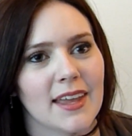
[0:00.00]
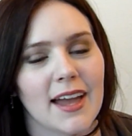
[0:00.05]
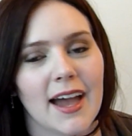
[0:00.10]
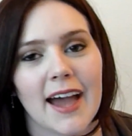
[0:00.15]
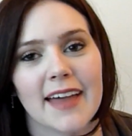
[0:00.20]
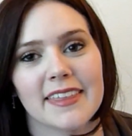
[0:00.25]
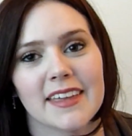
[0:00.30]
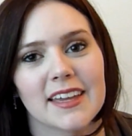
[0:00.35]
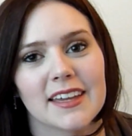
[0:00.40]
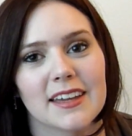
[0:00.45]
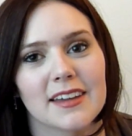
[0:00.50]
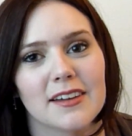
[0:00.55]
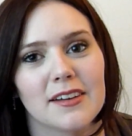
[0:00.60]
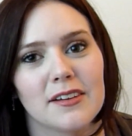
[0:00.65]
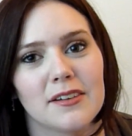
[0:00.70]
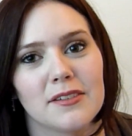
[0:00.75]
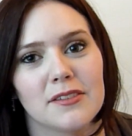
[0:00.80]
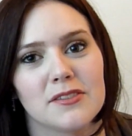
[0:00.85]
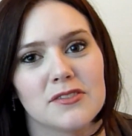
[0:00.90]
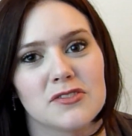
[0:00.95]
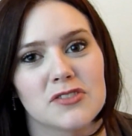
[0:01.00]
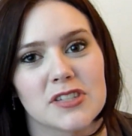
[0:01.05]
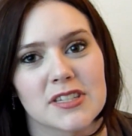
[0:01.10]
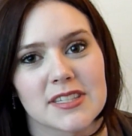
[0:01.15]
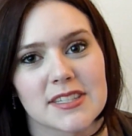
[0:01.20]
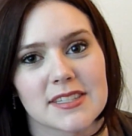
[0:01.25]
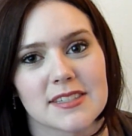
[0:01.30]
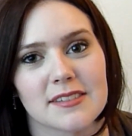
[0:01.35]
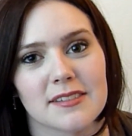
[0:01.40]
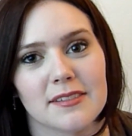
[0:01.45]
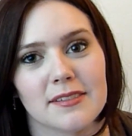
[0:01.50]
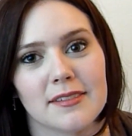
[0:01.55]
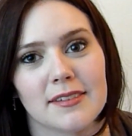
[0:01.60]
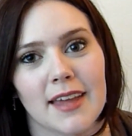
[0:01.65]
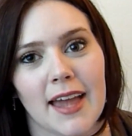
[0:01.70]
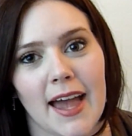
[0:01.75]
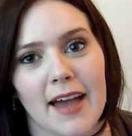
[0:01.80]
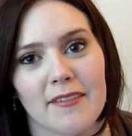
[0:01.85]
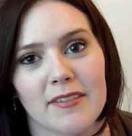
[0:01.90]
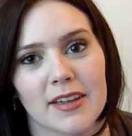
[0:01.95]
I think just
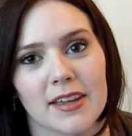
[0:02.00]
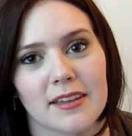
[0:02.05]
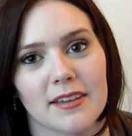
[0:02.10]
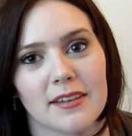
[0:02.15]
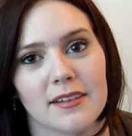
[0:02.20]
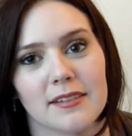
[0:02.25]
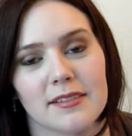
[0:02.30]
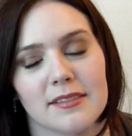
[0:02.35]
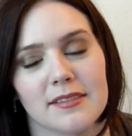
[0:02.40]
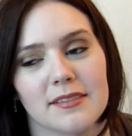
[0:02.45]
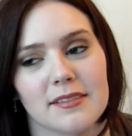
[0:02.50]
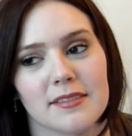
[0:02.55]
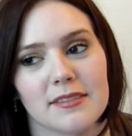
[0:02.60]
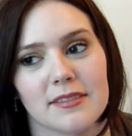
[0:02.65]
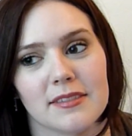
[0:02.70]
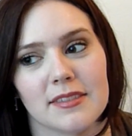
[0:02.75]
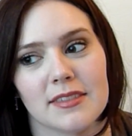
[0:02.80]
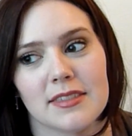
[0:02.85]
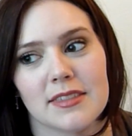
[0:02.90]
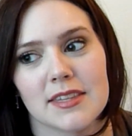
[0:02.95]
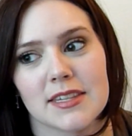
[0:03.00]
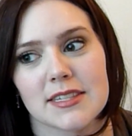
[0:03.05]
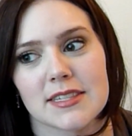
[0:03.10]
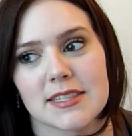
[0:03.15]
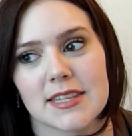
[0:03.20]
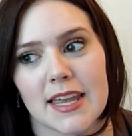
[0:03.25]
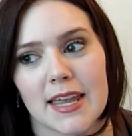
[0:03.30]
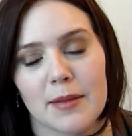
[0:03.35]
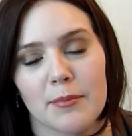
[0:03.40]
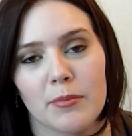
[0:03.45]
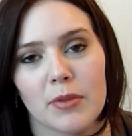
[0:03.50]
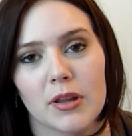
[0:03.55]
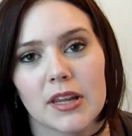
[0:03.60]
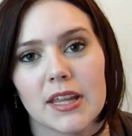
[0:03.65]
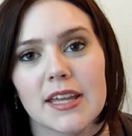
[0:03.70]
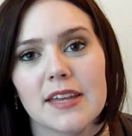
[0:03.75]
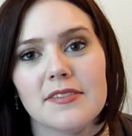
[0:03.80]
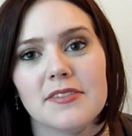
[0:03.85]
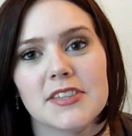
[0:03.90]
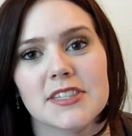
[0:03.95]
having the same
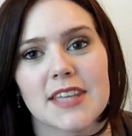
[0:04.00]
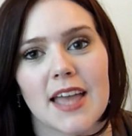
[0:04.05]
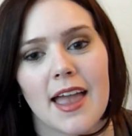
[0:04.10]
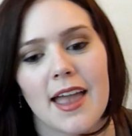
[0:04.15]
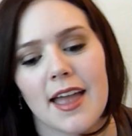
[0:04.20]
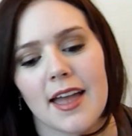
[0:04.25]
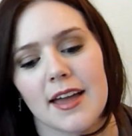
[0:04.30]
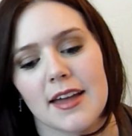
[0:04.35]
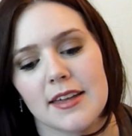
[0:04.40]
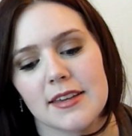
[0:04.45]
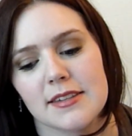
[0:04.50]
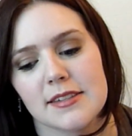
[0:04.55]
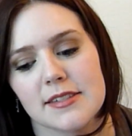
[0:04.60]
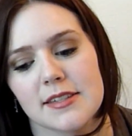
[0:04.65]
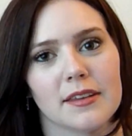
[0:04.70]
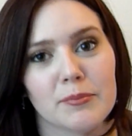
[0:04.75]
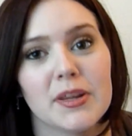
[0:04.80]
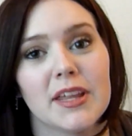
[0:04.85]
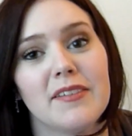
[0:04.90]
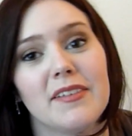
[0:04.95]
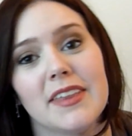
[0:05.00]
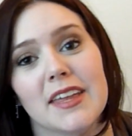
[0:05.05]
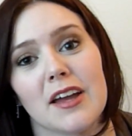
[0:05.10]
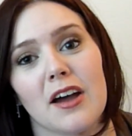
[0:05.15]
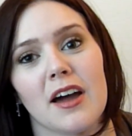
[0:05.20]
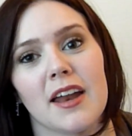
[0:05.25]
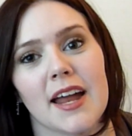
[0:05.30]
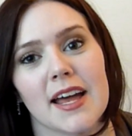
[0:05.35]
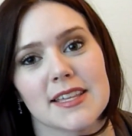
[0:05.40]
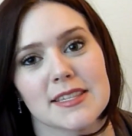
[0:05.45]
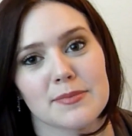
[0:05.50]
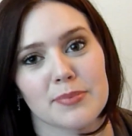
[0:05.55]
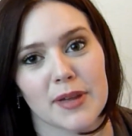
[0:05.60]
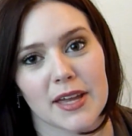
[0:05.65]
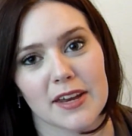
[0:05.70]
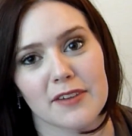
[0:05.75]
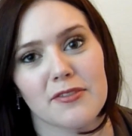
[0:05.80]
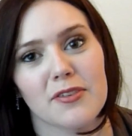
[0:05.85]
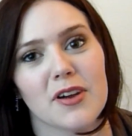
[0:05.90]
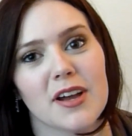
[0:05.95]
beliefs and believing that God has a
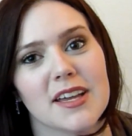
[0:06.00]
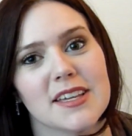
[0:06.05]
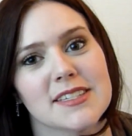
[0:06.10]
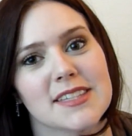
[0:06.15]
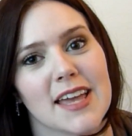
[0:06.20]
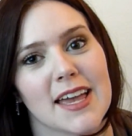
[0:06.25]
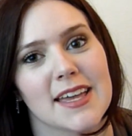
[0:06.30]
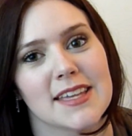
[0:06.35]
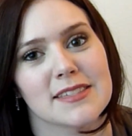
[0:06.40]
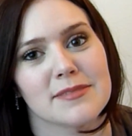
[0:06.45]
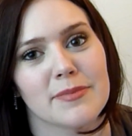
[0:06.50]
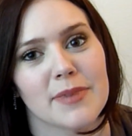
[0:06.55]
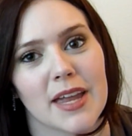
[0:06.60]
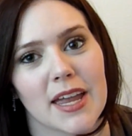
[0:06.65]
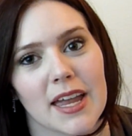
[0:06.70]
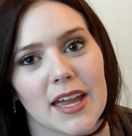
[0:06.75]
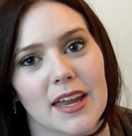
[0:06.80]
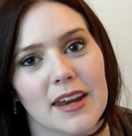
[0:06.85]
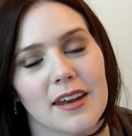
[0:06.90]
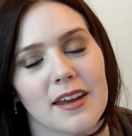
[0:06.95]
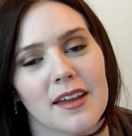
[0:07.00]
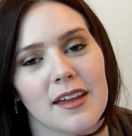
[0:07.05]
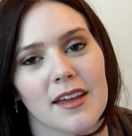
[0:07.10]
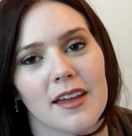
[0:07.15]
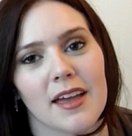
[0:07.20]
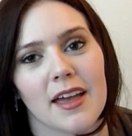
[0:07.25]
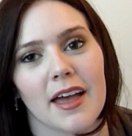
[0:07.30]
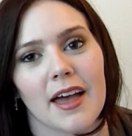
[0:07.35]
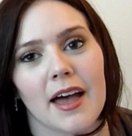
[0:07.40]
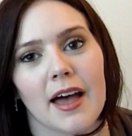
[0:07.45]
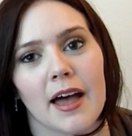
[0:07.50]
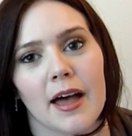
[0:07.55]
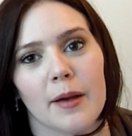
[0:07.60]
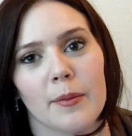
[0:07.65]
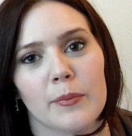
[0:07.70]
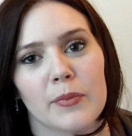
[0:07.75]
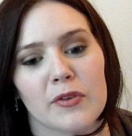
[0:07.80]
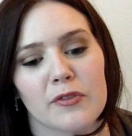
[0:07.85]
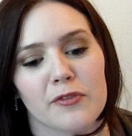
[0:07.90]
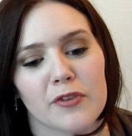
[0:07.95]
plan for us has made
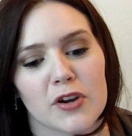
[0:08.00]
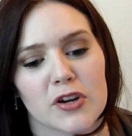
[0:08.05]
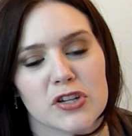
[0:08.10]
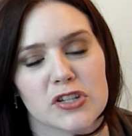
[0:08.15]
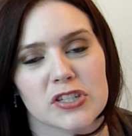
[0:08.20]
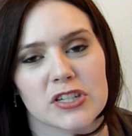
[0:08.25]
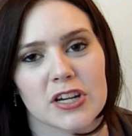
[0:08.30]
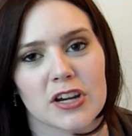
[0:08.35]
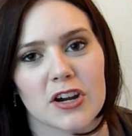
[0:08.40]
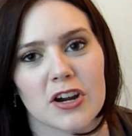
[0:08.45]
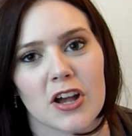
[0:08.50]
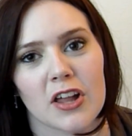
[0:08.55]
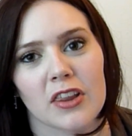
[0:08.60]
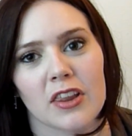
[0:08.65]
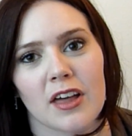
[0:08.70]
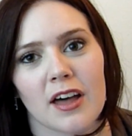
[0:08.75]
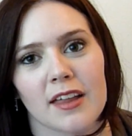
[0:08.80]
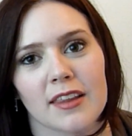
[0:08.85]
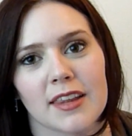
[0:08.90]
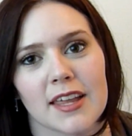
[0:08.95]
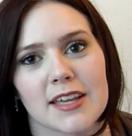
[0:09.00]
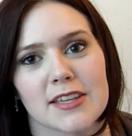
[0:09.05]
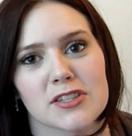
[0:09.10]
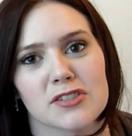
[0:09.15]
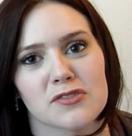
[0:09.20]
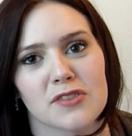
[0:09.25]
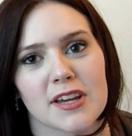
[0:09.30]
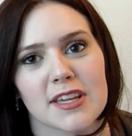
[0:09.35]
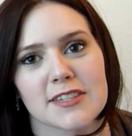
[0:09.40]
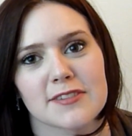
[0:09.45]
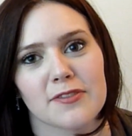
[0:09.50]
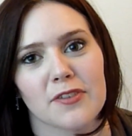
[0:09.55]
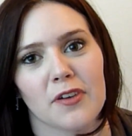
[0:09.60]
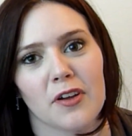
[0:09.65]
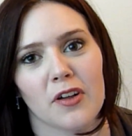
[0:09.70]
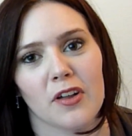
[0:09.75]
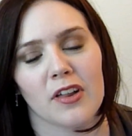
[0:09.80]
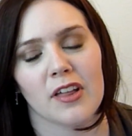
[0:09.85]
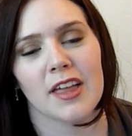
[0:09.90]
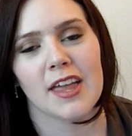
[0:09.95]
the first year a lot less
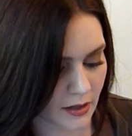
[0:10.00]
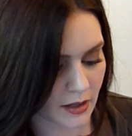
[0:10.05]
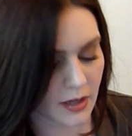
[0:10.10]
stressful.